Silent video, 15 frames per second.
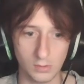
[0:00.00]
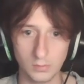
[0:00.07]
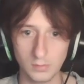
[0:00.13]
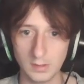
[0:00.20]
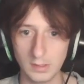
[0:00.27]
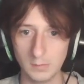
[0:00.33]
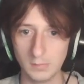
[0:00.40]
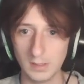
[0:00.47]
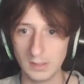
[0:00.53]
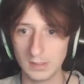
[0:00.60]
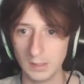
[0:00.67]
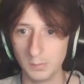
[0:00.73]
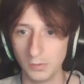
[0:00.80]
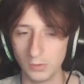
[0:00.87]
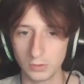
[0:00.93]
only
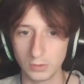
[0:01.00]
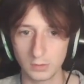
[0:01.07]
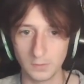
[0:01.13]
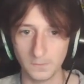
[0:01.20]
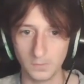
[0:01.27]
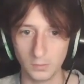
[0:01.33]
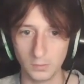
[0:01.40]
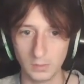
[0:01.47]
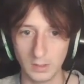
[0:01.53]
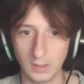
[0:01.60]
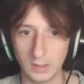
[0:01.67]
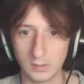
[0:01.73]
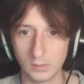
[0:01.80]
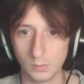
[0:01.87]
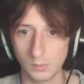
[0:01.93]
measly portions of food
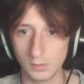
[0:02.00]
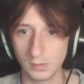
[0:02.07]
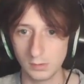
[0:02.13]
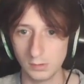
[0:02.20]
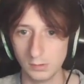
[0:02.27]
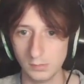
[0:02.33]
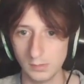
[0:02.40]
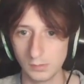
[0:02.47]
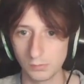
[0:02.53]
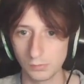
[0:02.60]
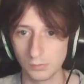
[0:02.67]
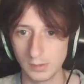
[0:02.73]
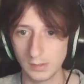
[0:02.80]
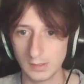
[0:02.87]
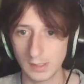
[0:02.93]
here, so what we're going to do is
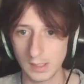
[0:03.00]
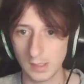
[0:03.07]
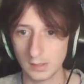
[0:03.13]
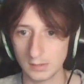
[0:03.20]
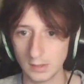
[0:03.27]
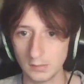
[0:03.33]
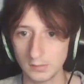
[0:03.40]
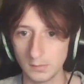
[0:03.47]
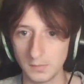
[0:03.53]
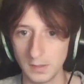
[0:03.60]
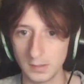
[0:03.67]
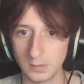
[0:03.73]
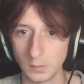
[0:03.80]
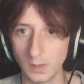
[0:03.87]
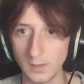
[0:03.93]
reset ourselves up
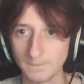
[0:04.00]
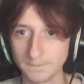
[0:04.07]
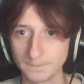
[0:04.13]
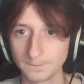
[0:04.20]
this way.